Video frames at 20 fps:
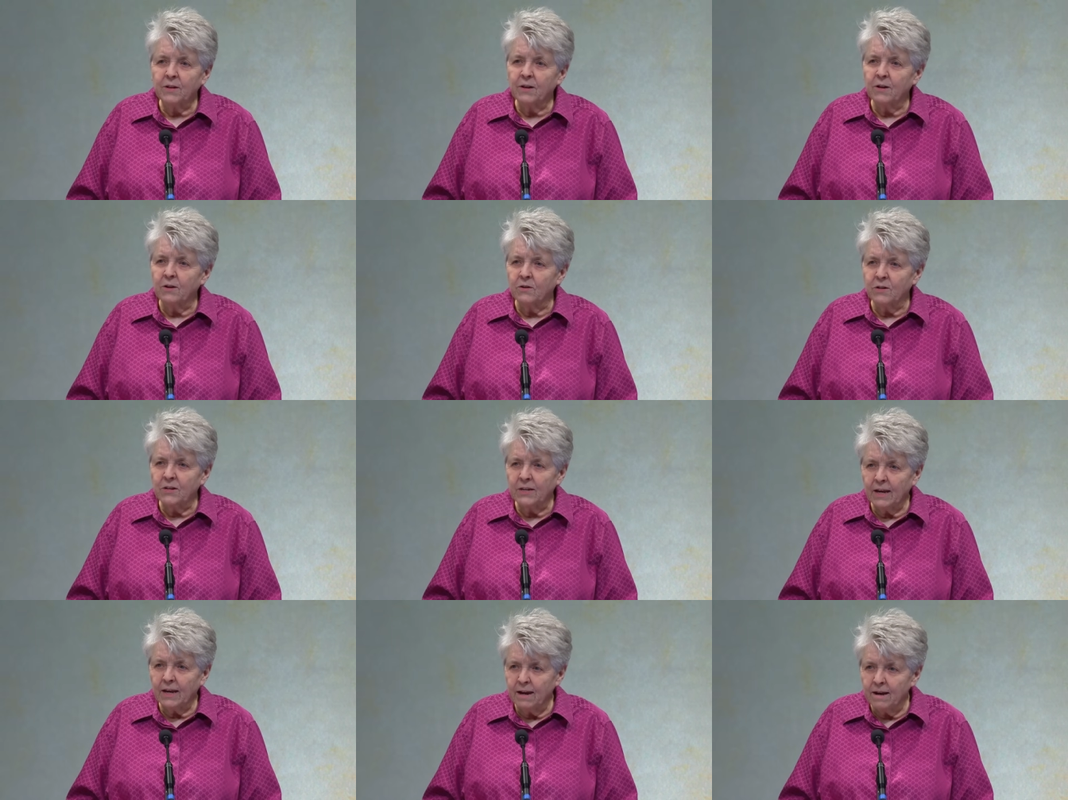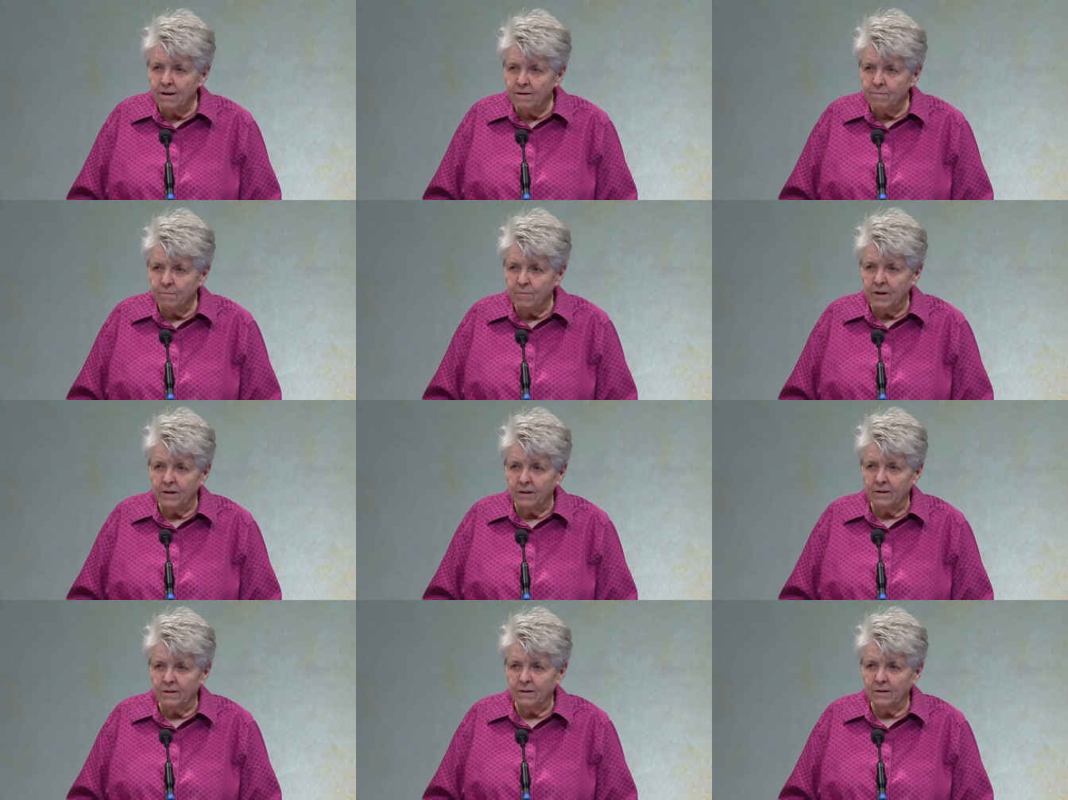
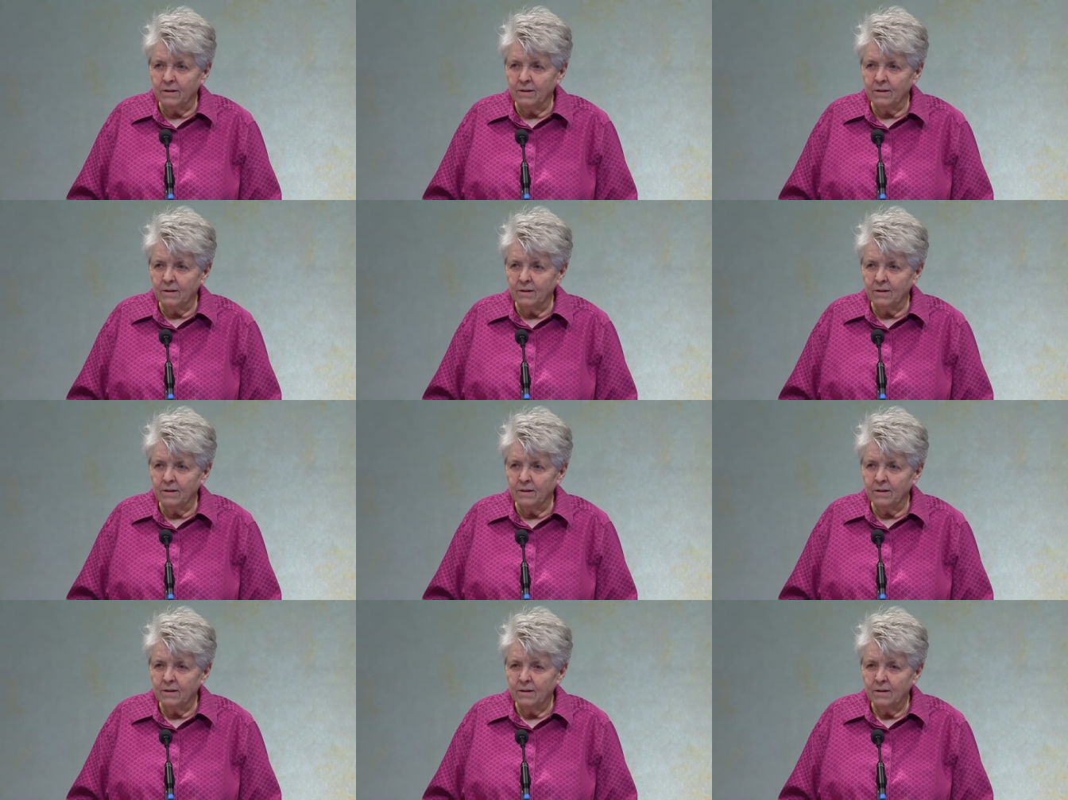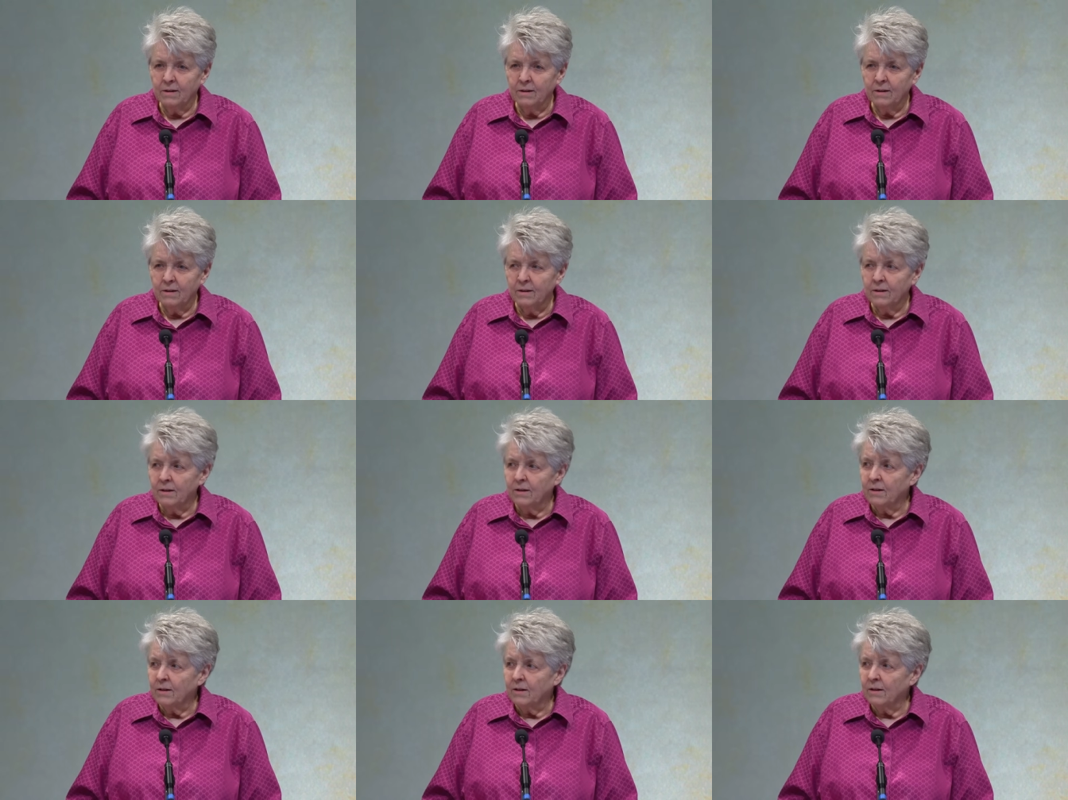contentment
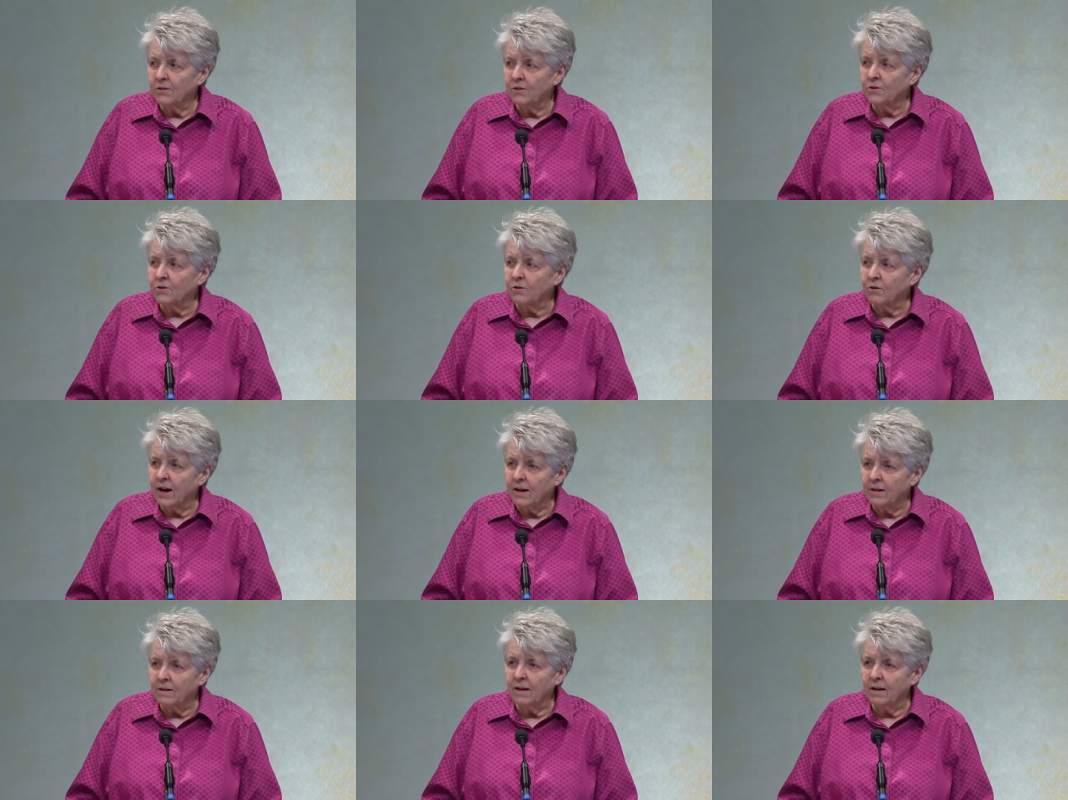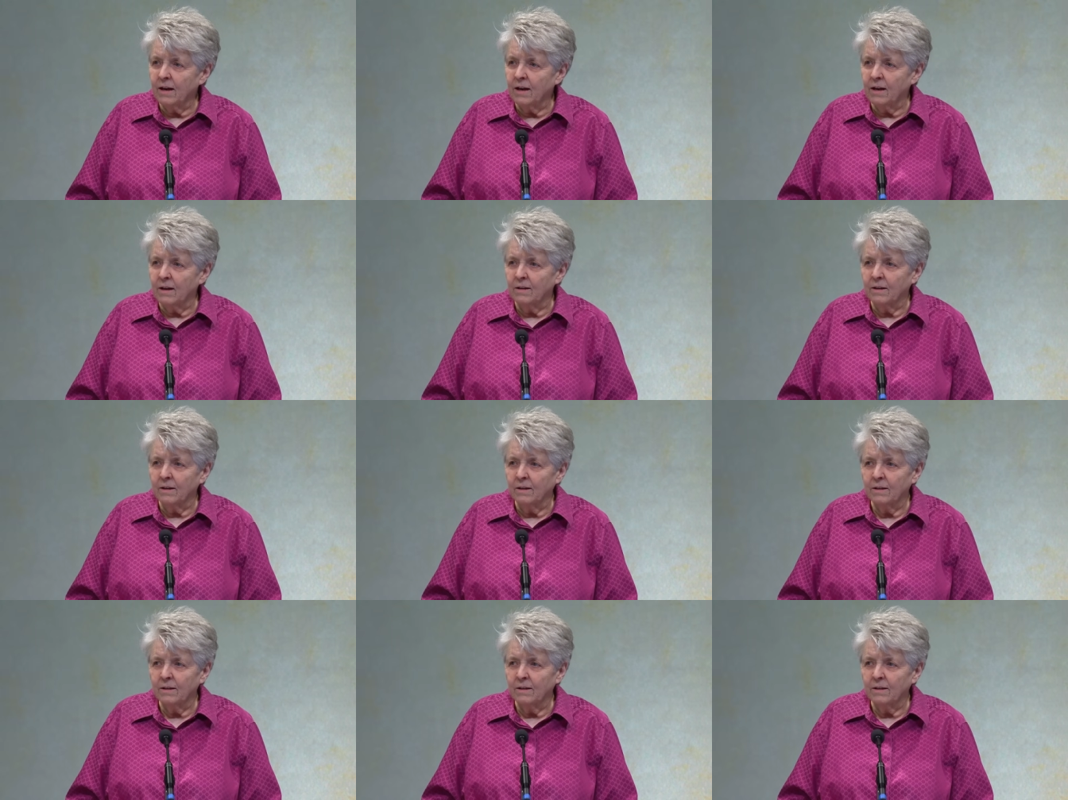is great gain.